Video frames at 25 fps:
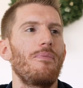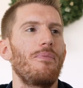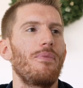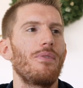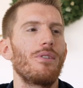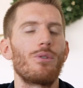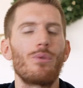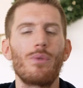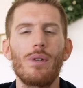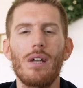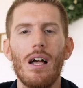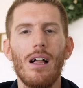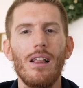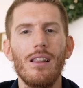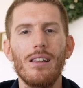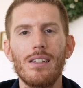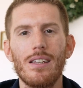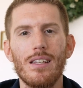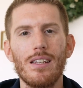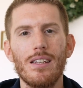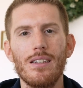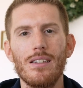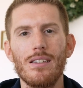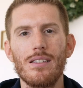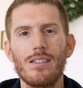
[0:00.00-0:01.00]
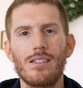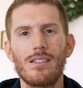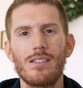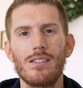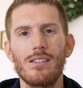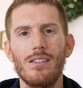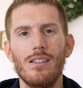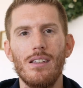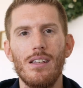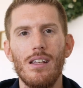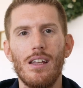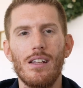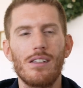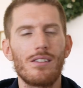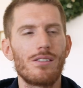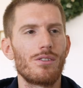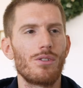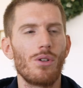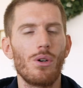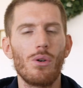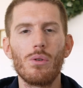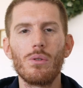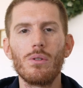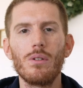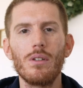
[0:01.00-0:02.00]
The reality is it's
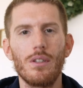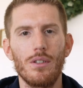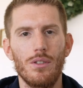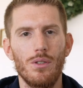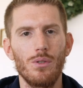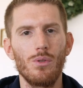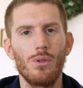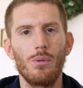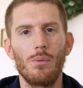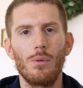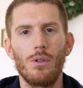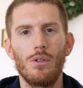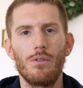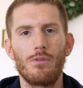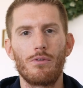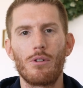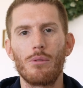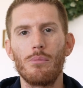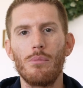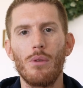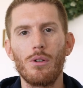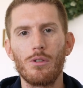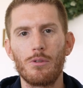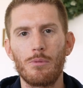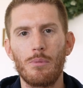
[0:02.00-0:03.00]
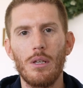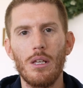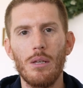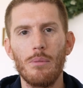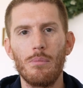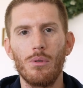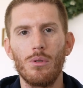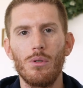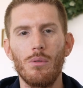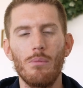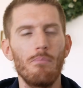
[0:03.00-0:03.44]
totally doable for most people.